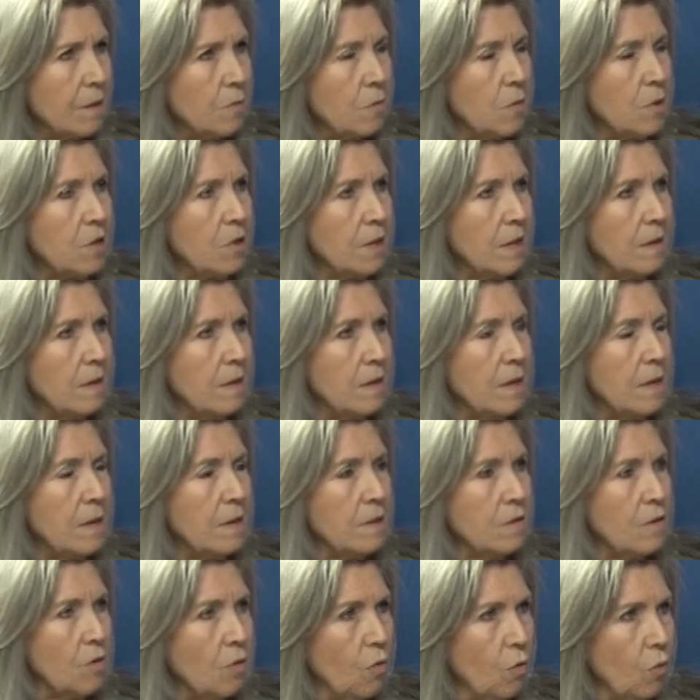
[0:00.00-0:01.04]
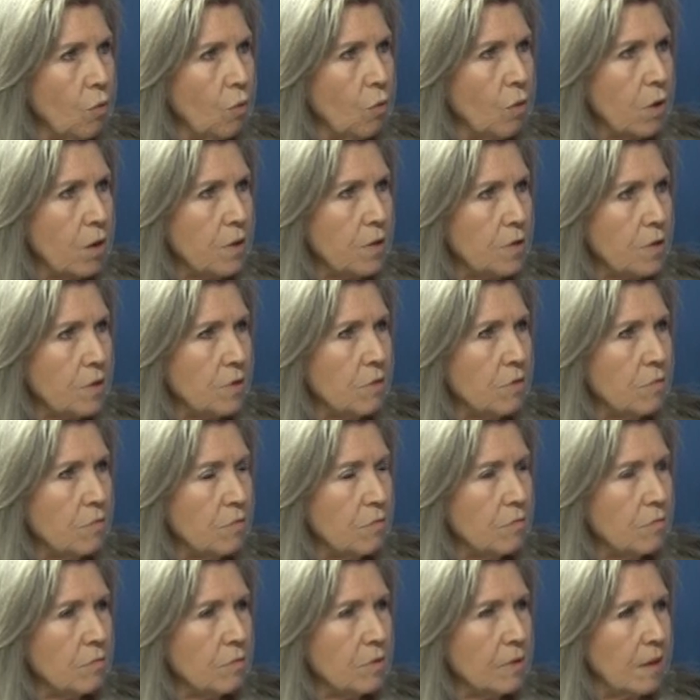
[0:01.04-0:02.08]
which I think is core
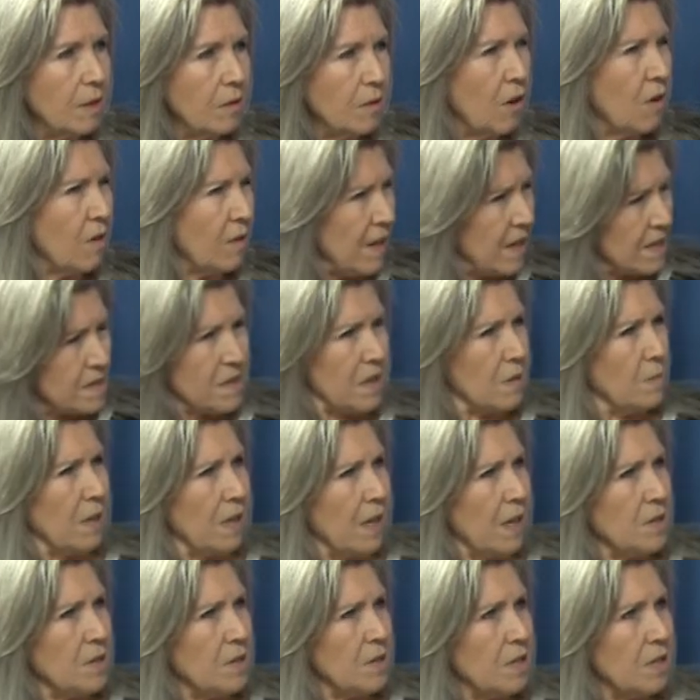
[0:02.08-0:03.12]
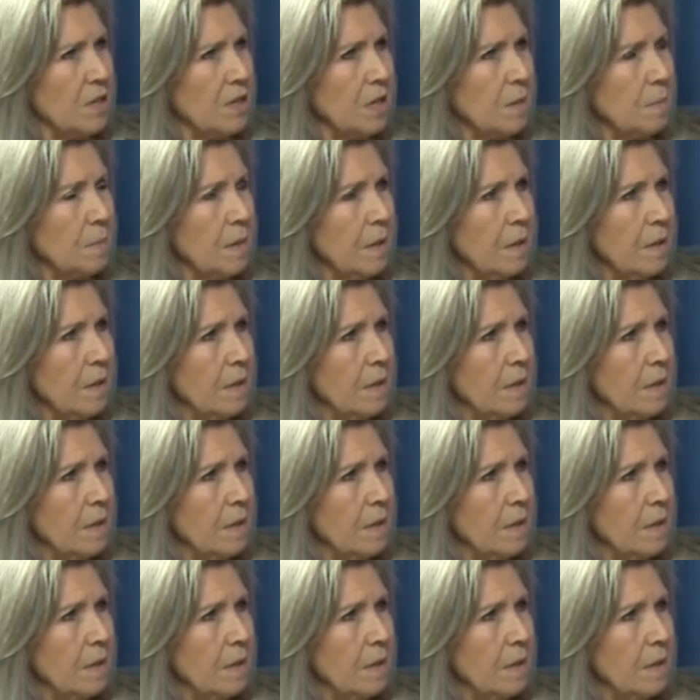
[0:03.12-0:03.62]
to a long-lasting relationship. Right.